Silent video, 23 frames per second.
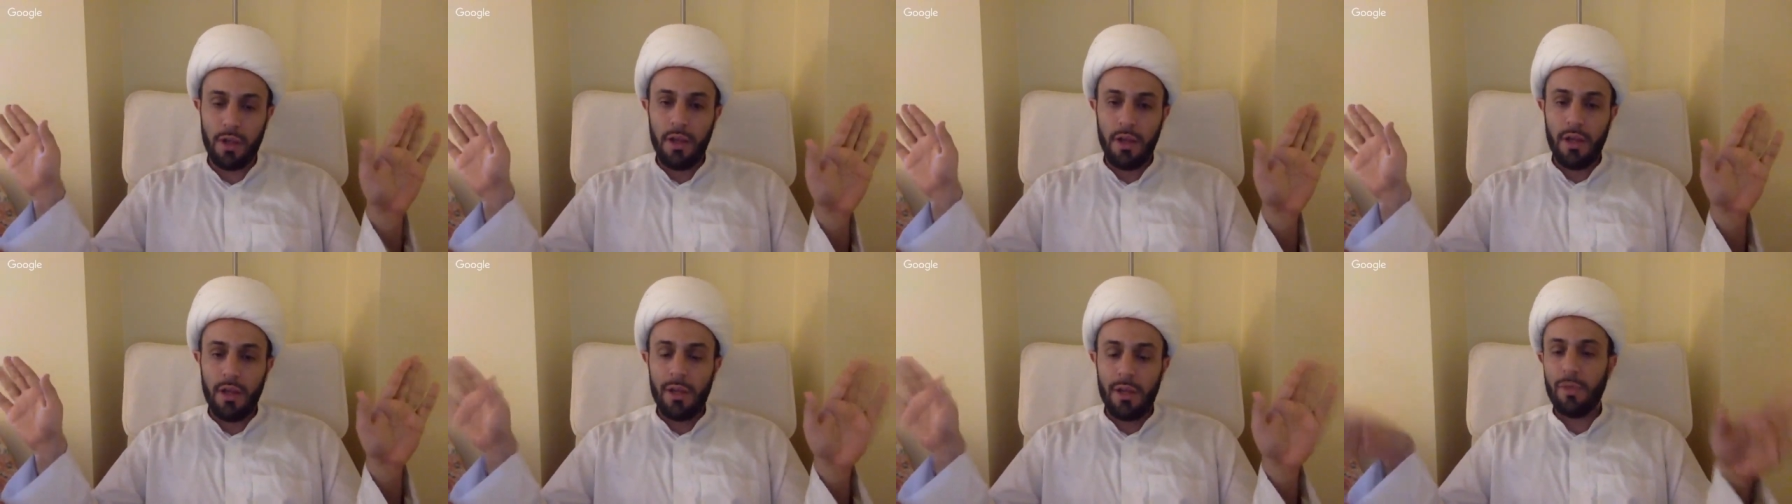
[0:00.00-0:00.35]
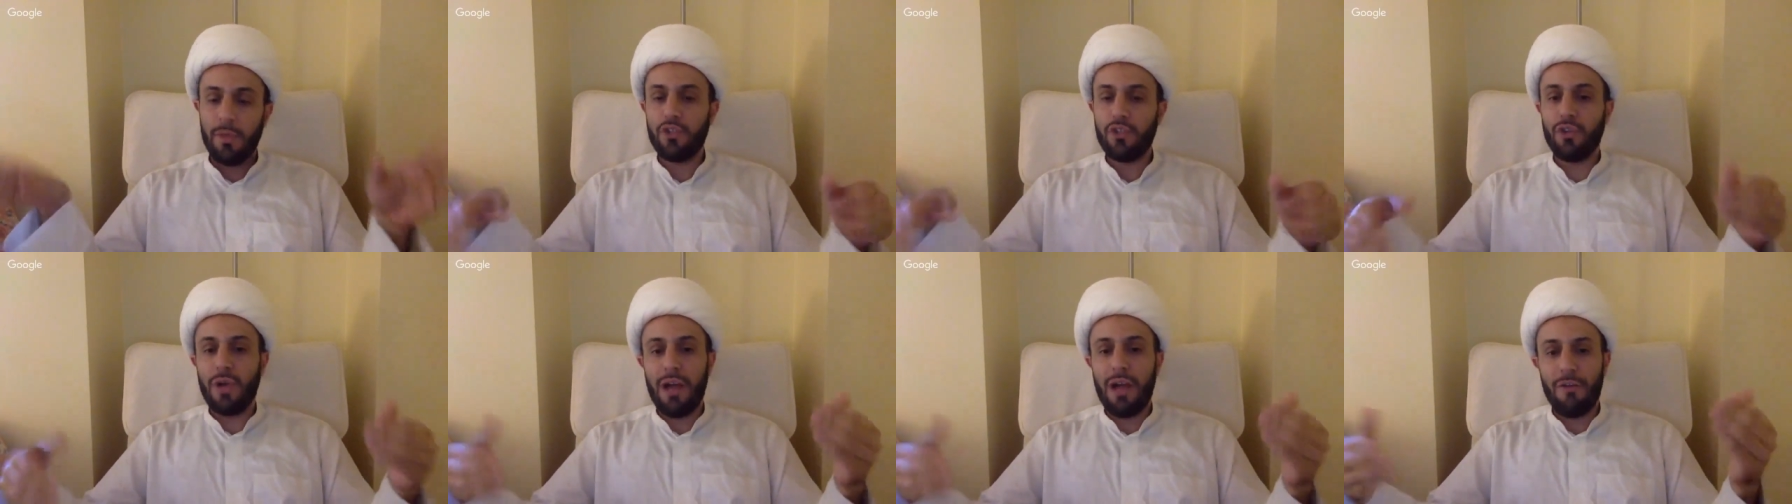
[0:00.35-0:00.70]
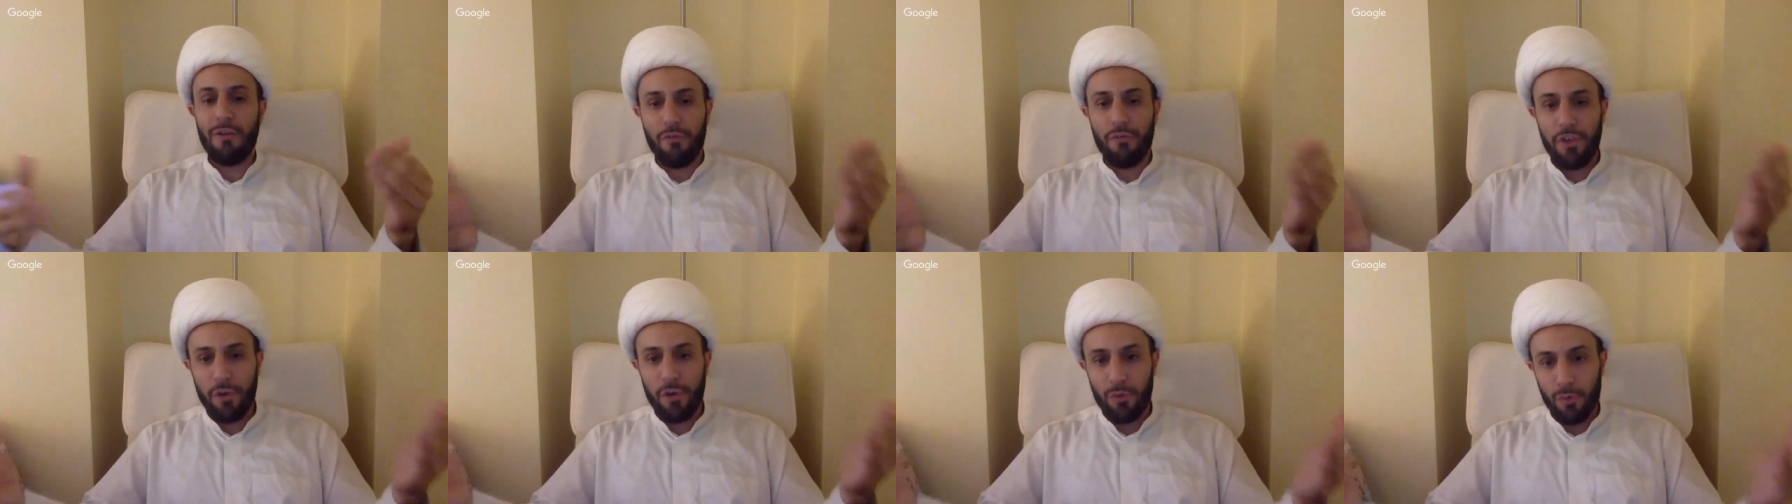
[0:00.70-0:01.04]
But to
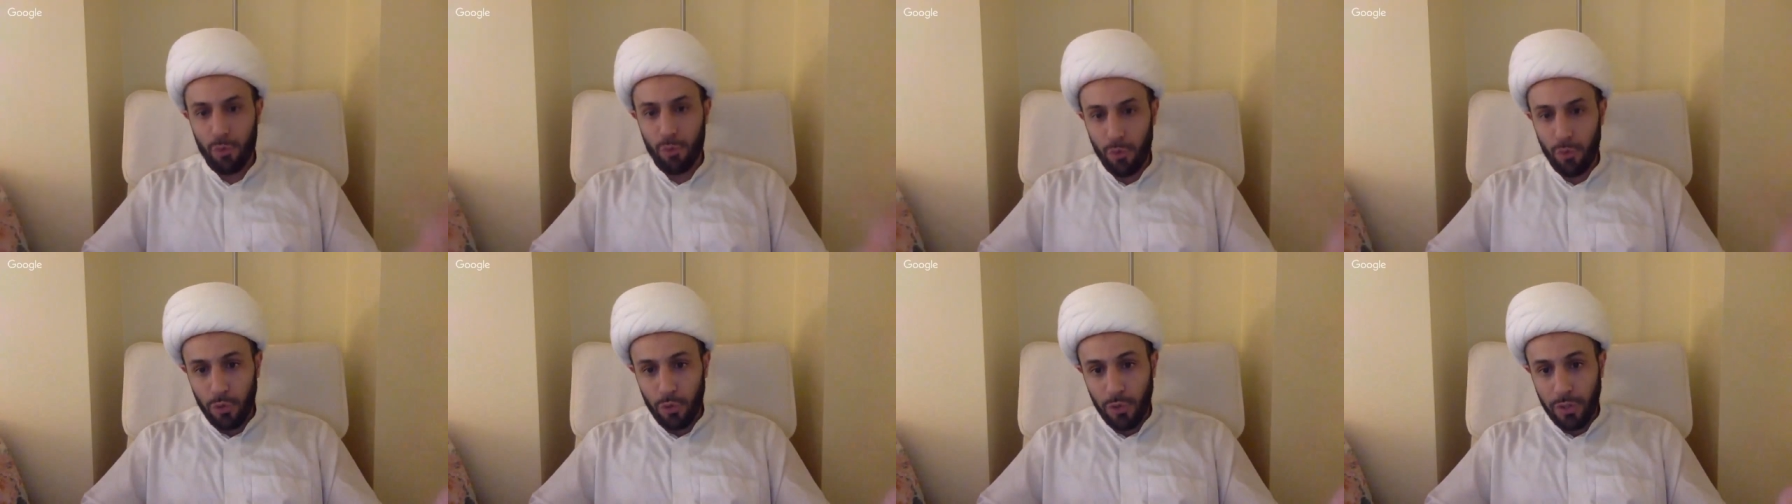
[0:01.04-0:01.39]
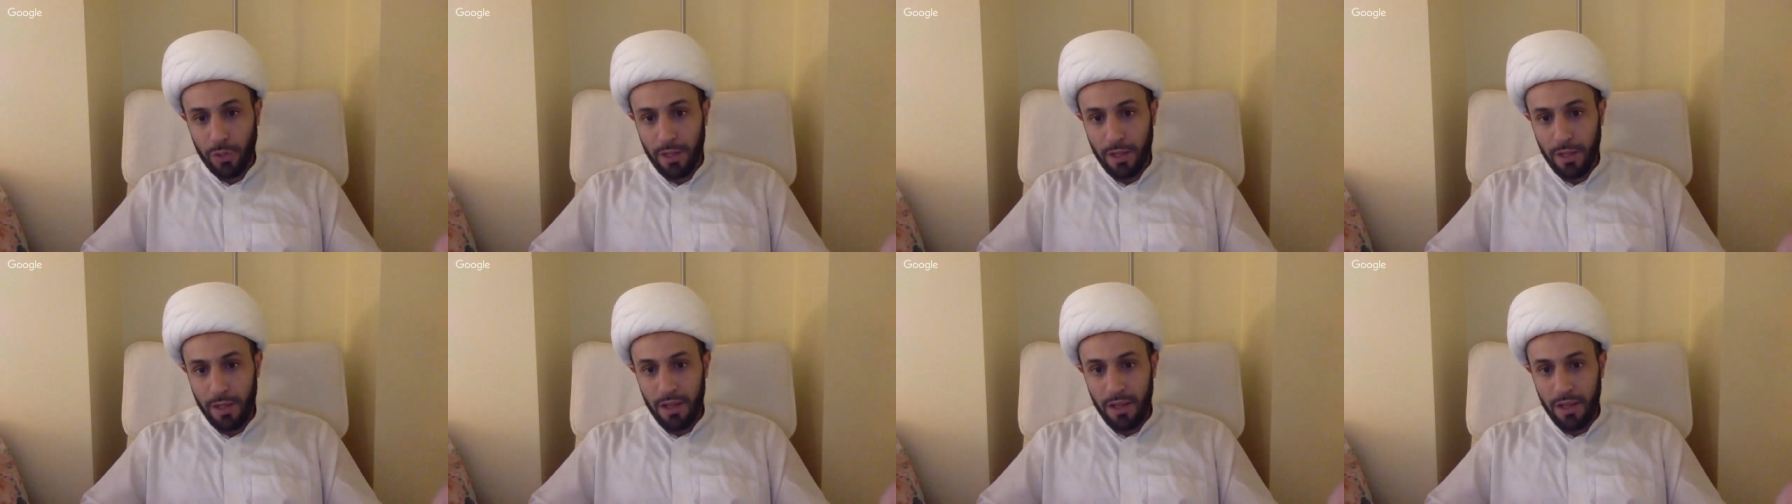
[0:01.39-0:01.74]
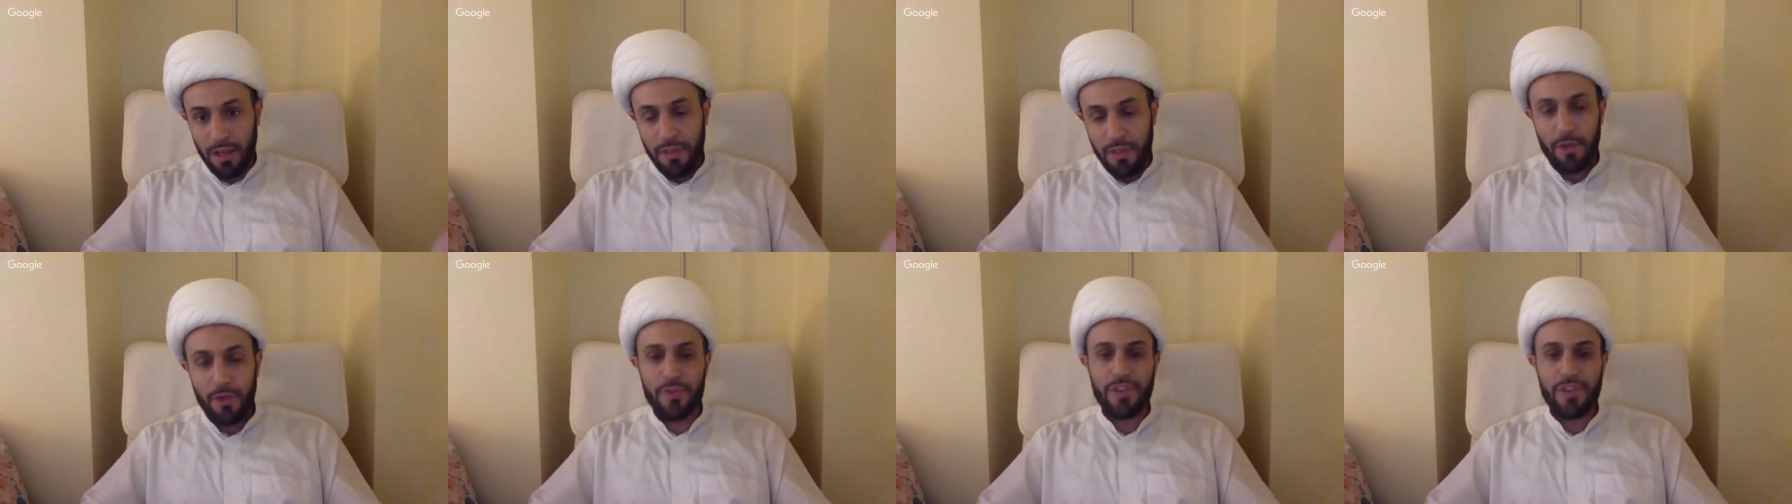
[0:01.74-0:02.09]
every rule,
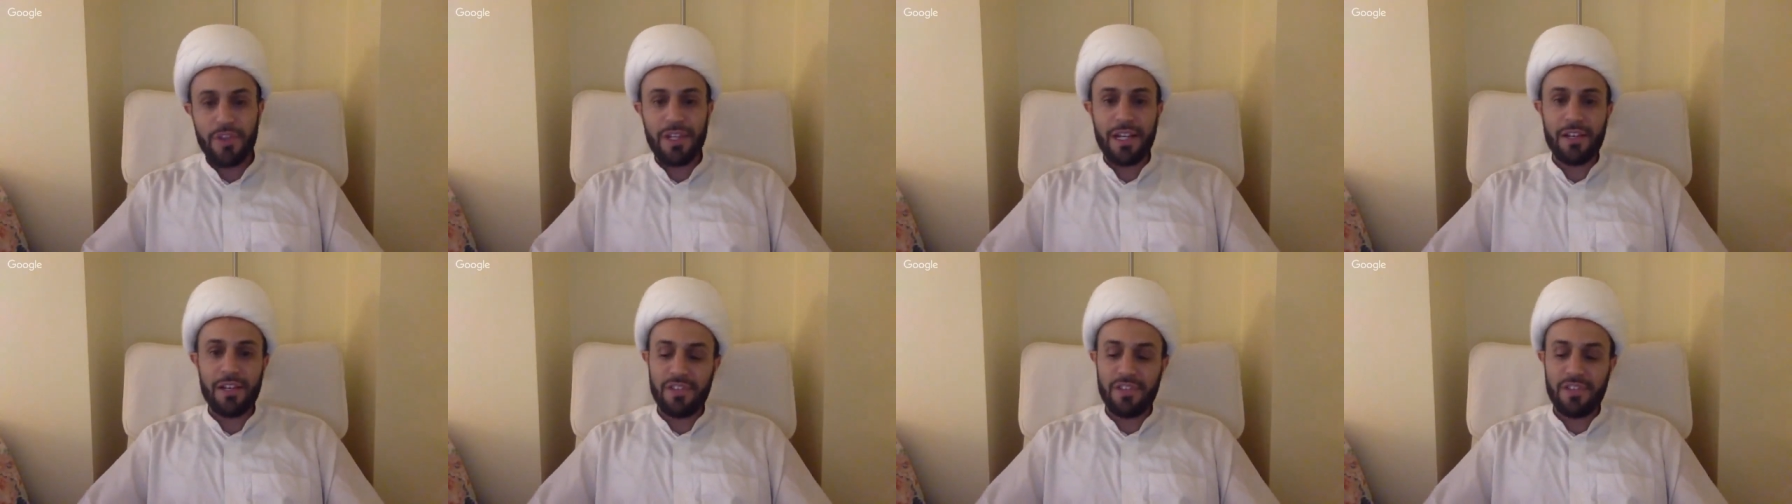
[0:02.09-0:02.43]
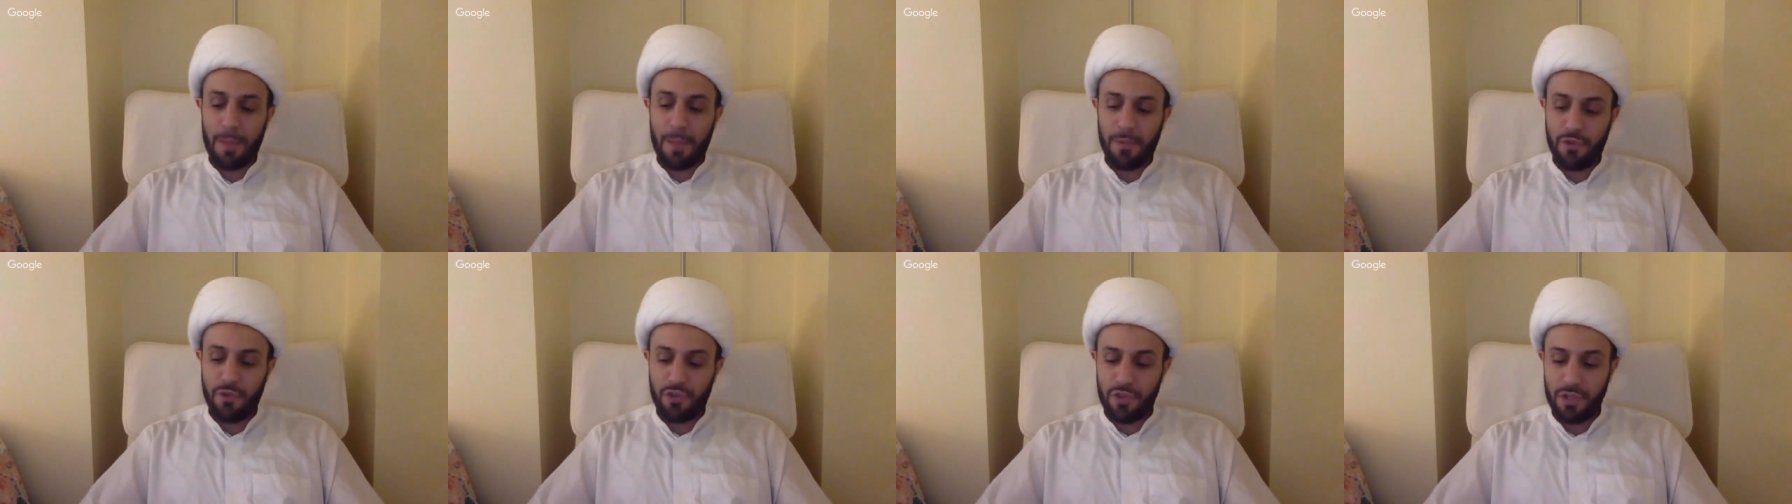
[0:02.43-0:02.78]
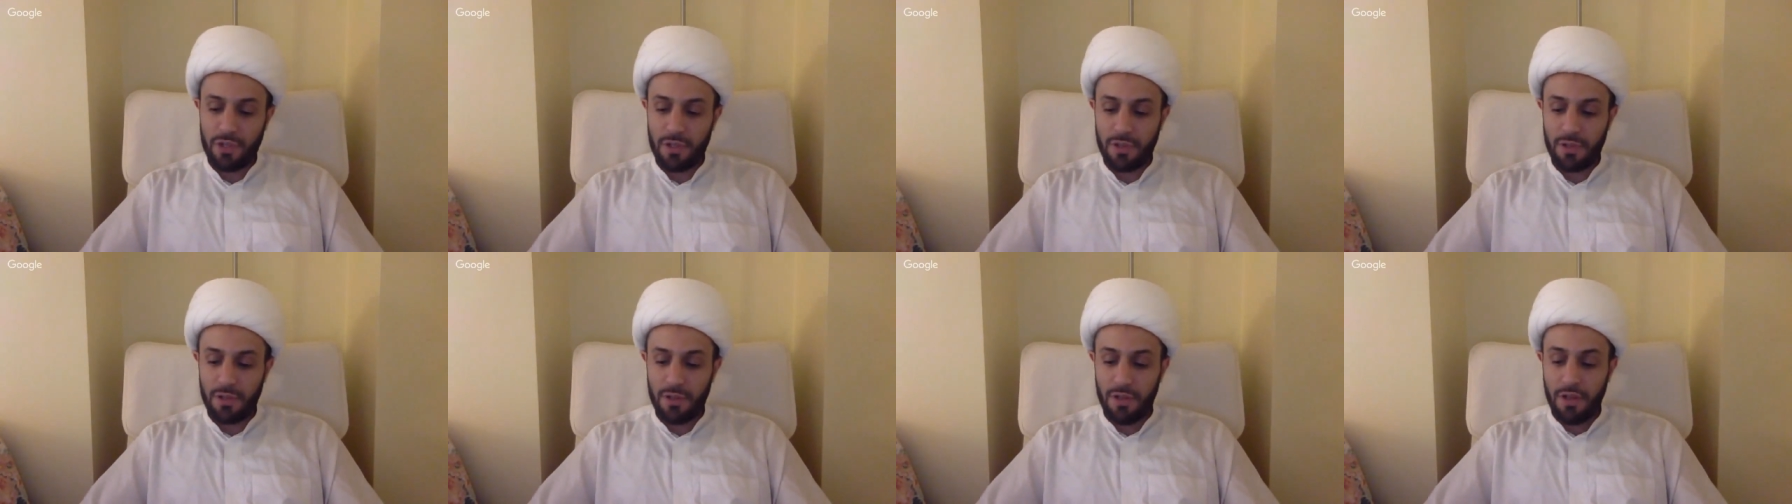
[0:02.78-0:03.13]
there is an
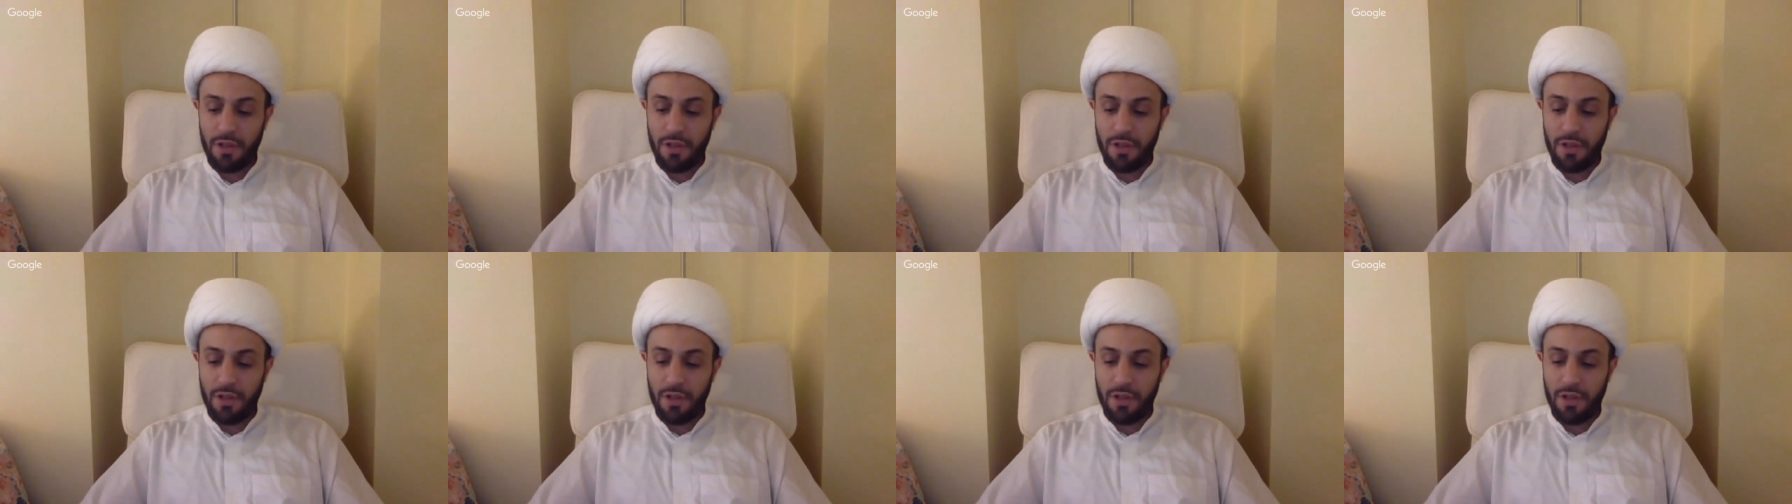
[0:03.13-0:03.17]
exception.